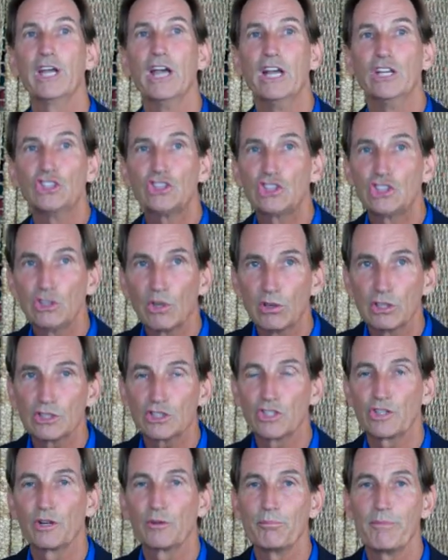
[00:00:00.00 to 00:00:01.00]
short
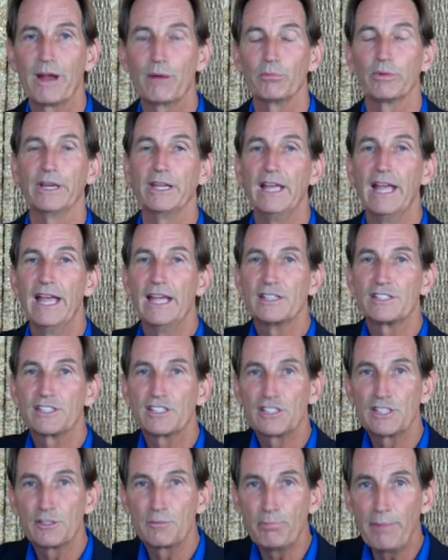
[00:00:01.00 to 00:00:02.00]
term memory,
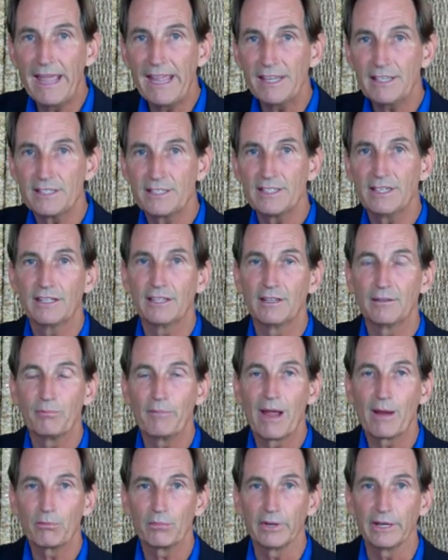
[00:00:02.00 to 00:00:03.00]
spacing in
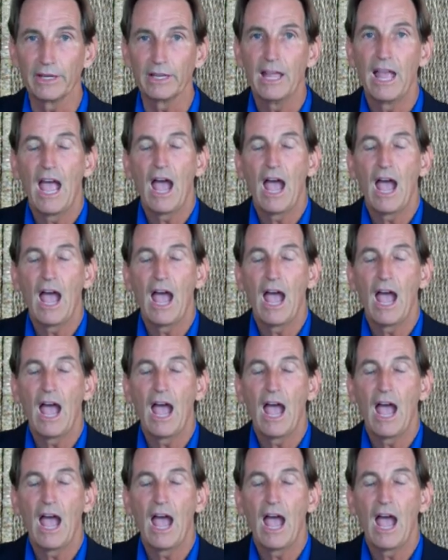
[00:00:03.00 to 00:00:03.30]
memory,